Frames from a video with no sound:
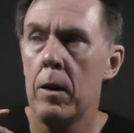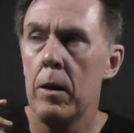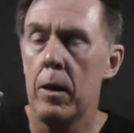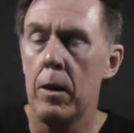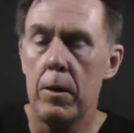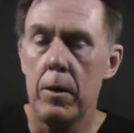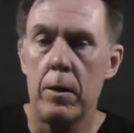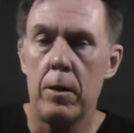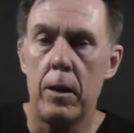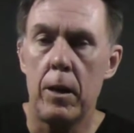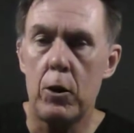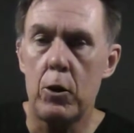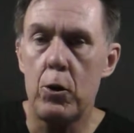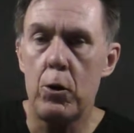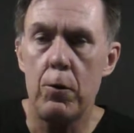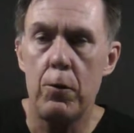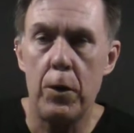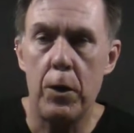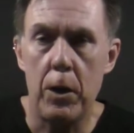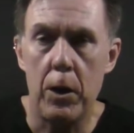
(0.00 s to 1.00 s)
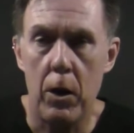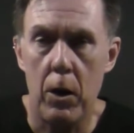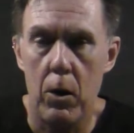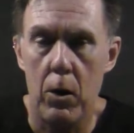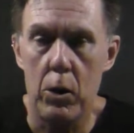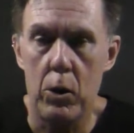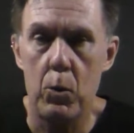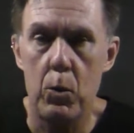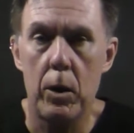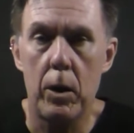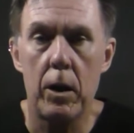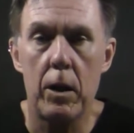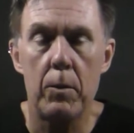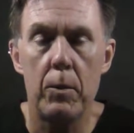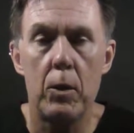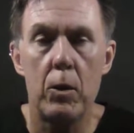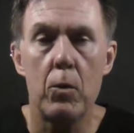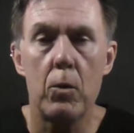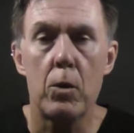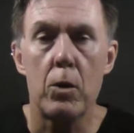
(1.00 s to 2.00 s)
Now, the next two videos, we're going to be
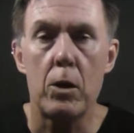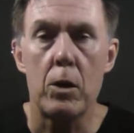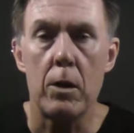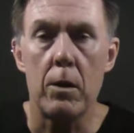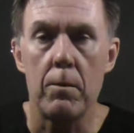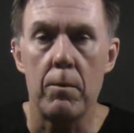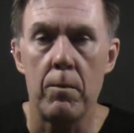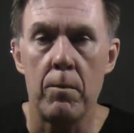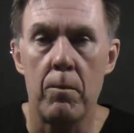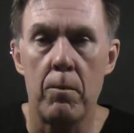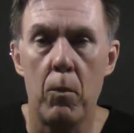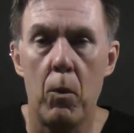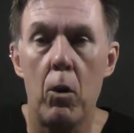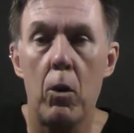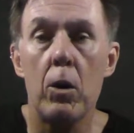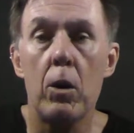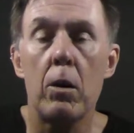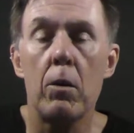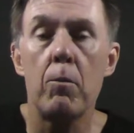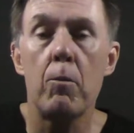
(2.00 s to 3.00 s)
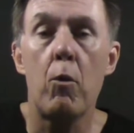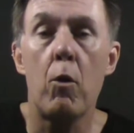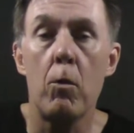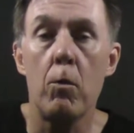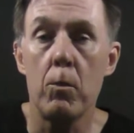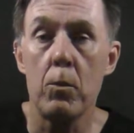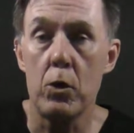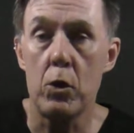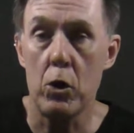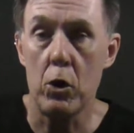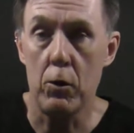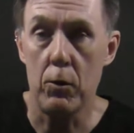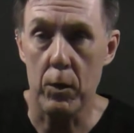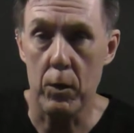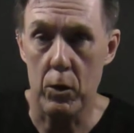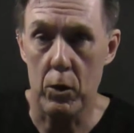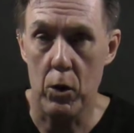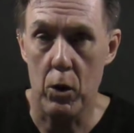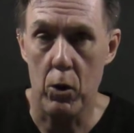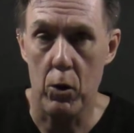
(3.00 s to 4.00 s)
doing some modelling and problem solving
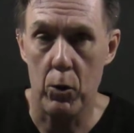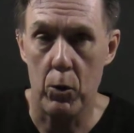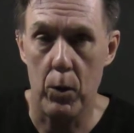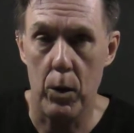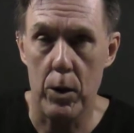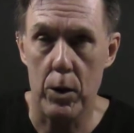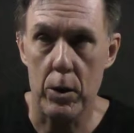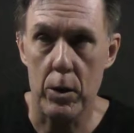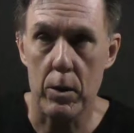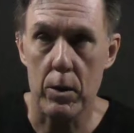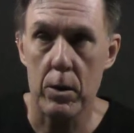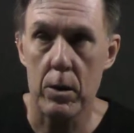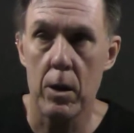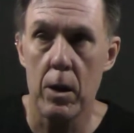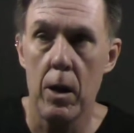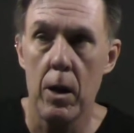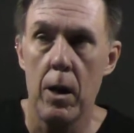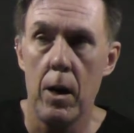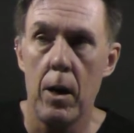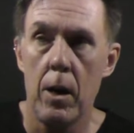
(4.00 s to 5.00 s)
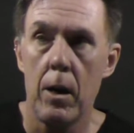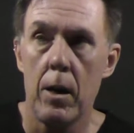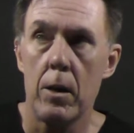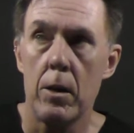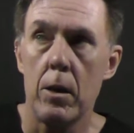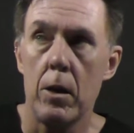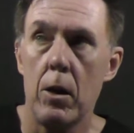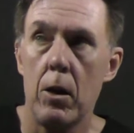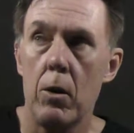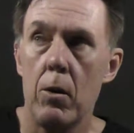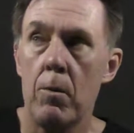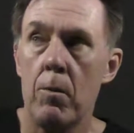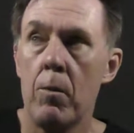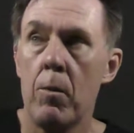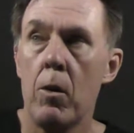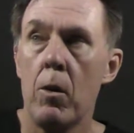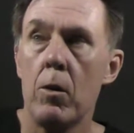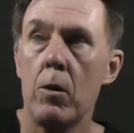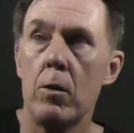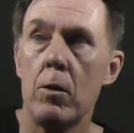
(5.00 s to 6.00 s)
style questions. So
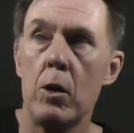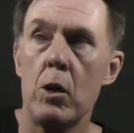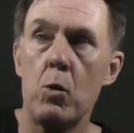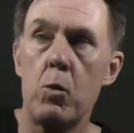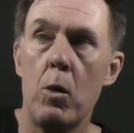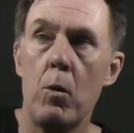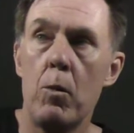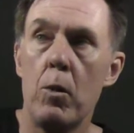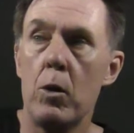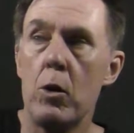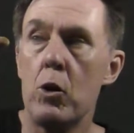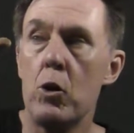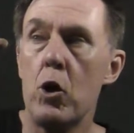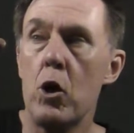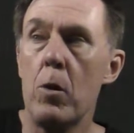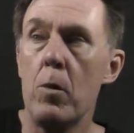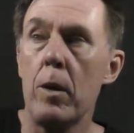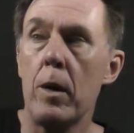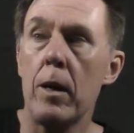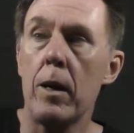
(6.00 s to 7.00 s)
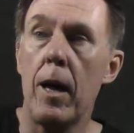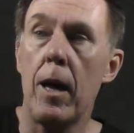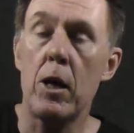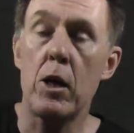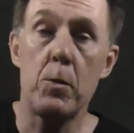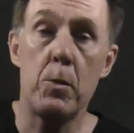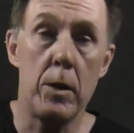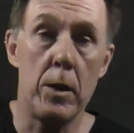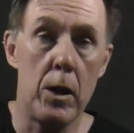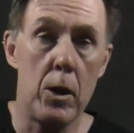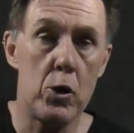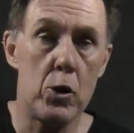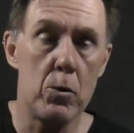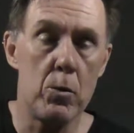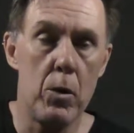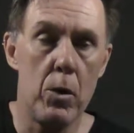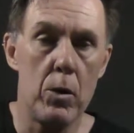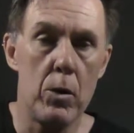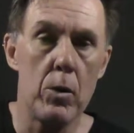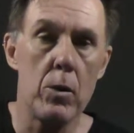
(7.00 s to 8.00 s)
this one we're determining exponential
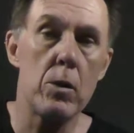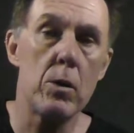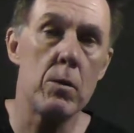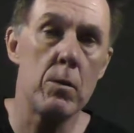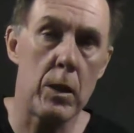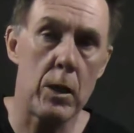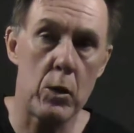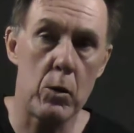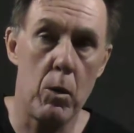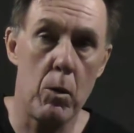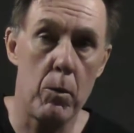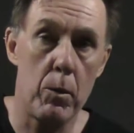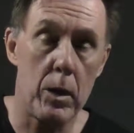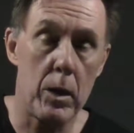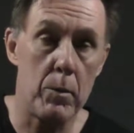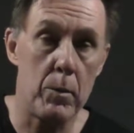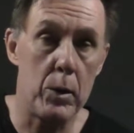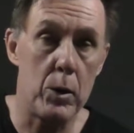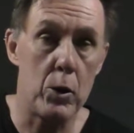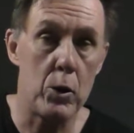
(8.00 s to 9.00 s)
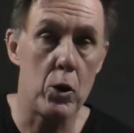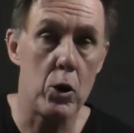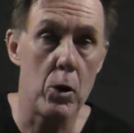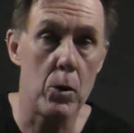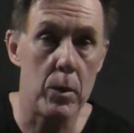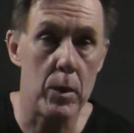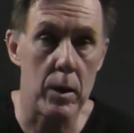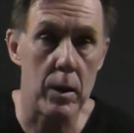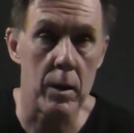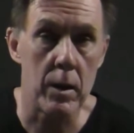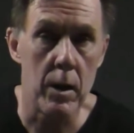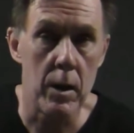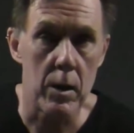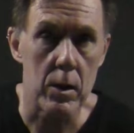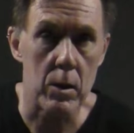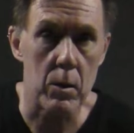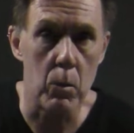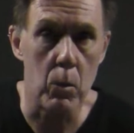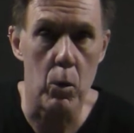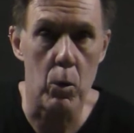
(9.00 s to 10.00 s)
models, next one we're going to be determining
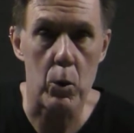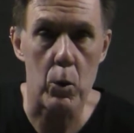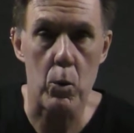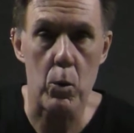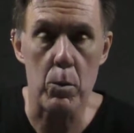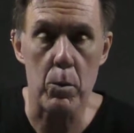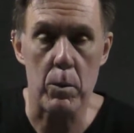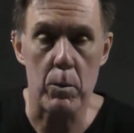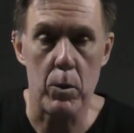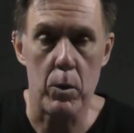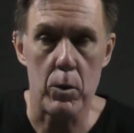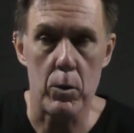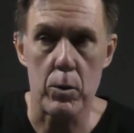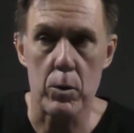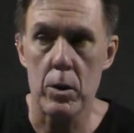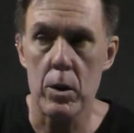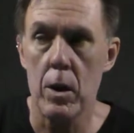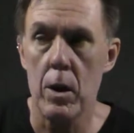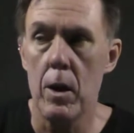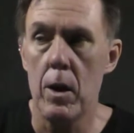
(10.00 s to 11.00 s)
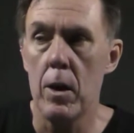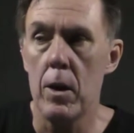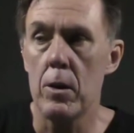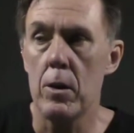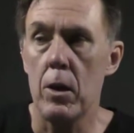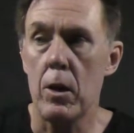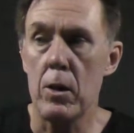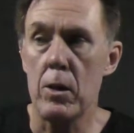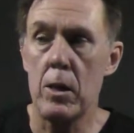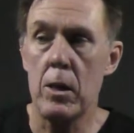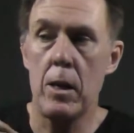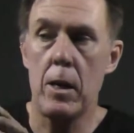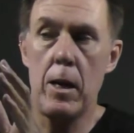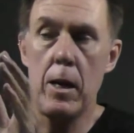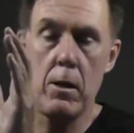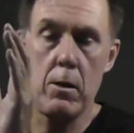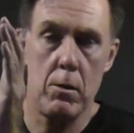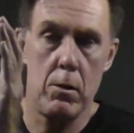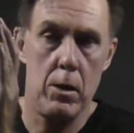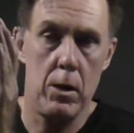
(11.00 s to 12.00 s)
some logarithmic models. So you can see
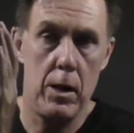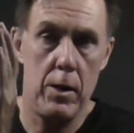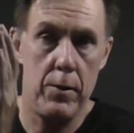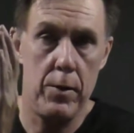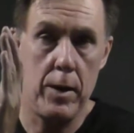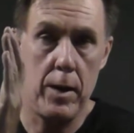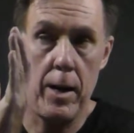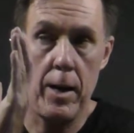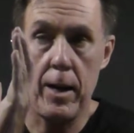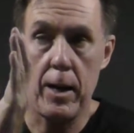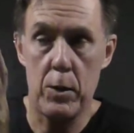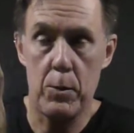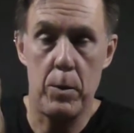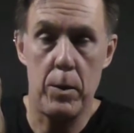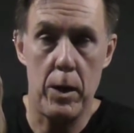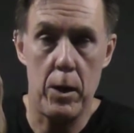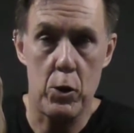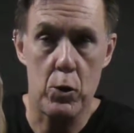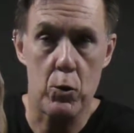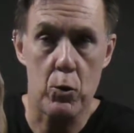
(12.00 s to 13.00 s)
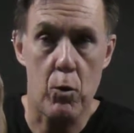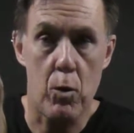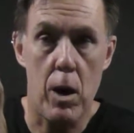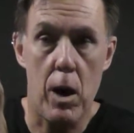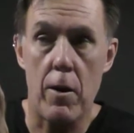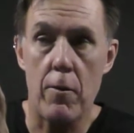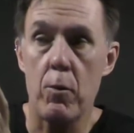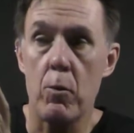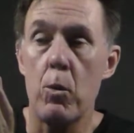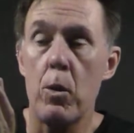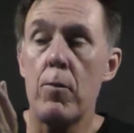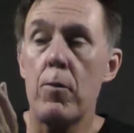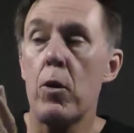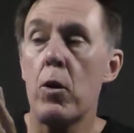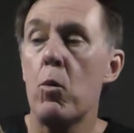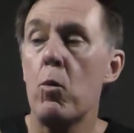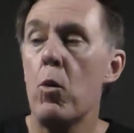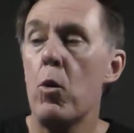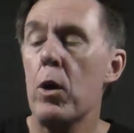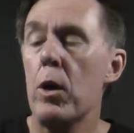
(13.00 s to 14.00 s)
here I have an exponential graph, and we've got
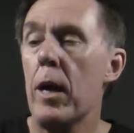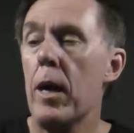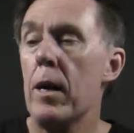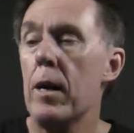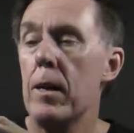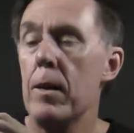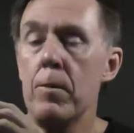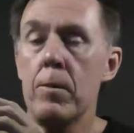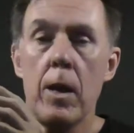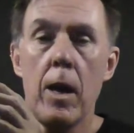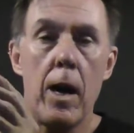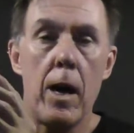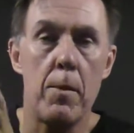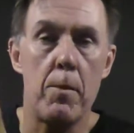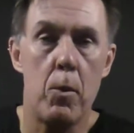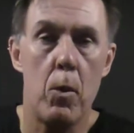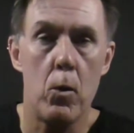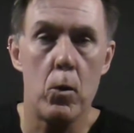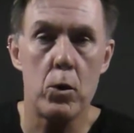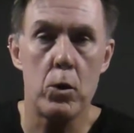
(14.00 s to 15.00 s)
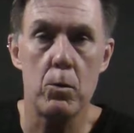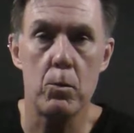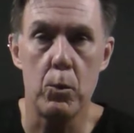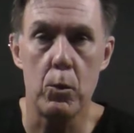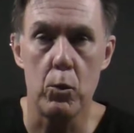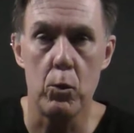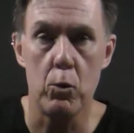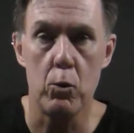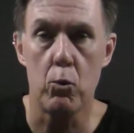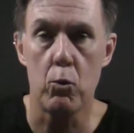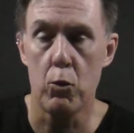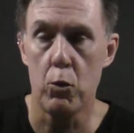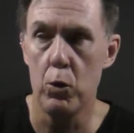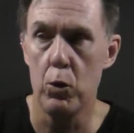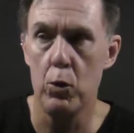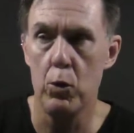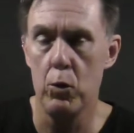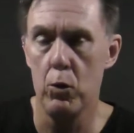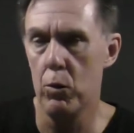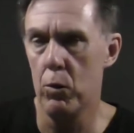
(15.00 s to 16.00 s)
to work out a possible
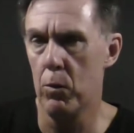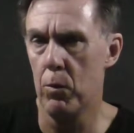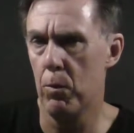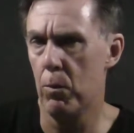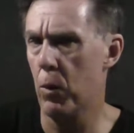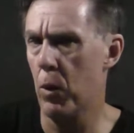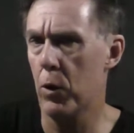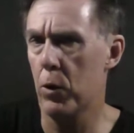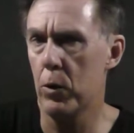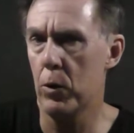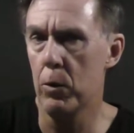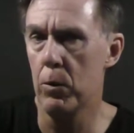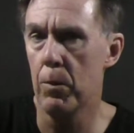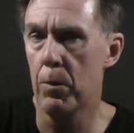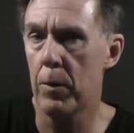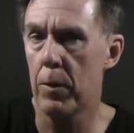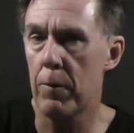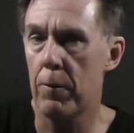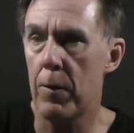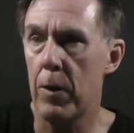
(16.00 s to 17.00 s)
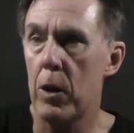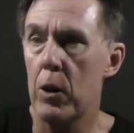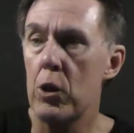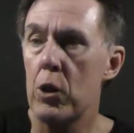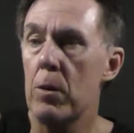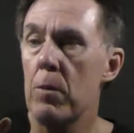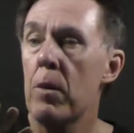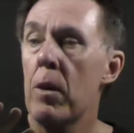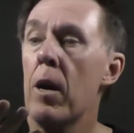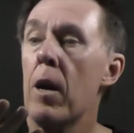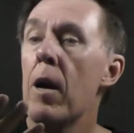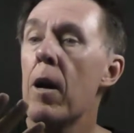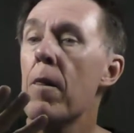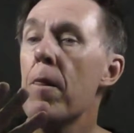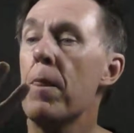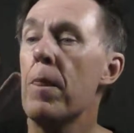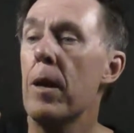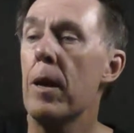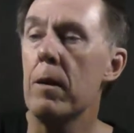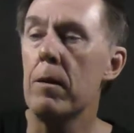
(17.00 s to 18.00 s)
rule, model, function
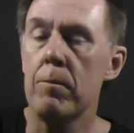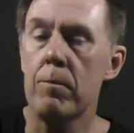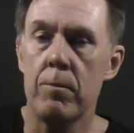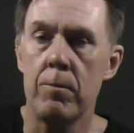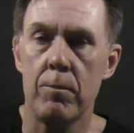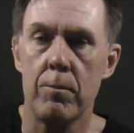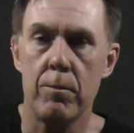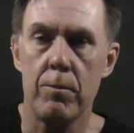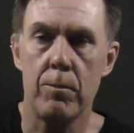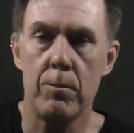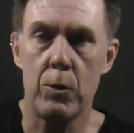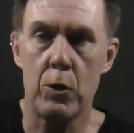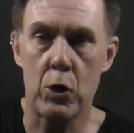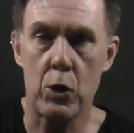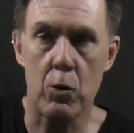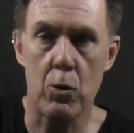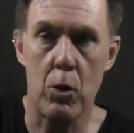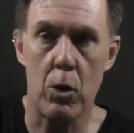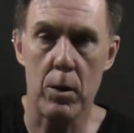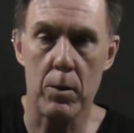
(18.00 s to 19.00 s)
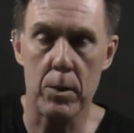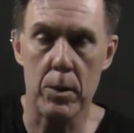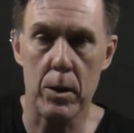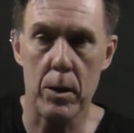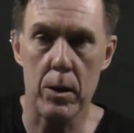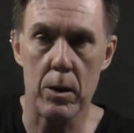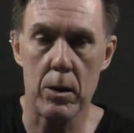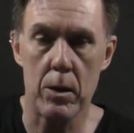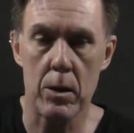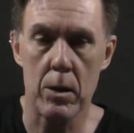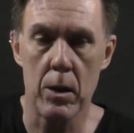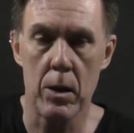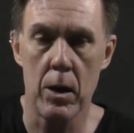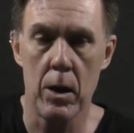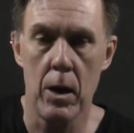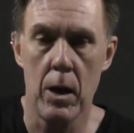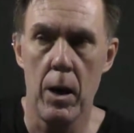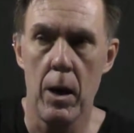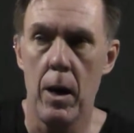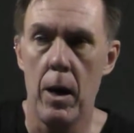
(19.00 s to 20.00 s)
that describes this.
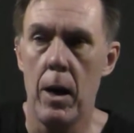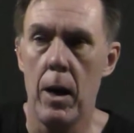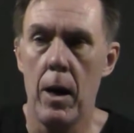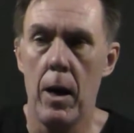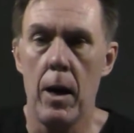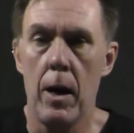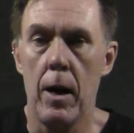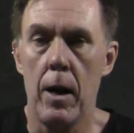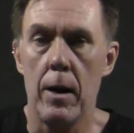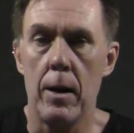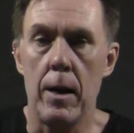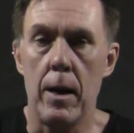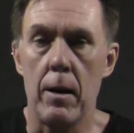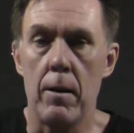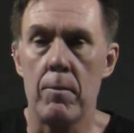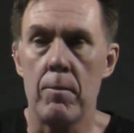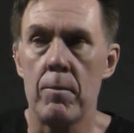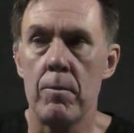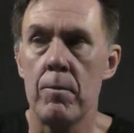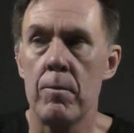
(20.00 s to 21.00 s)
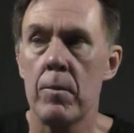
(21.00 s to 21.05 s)
Now,